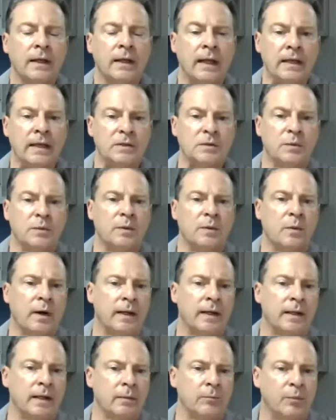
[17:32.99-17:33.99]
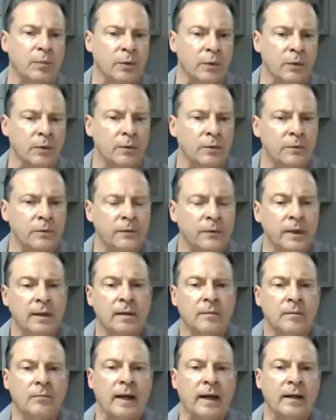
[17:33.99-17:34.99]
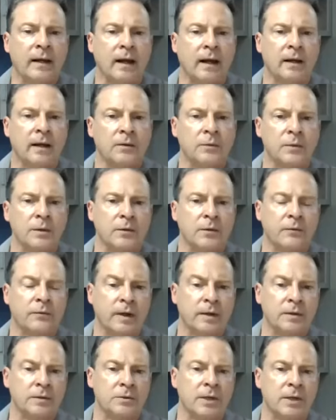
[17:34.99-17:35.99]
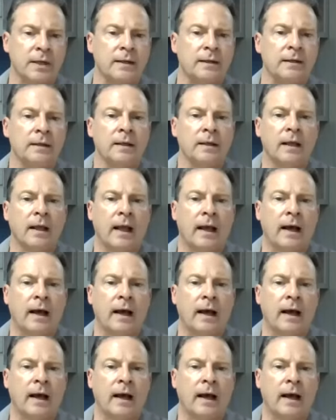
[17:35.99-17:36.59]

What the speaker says: is we want to improve mitochondrial function.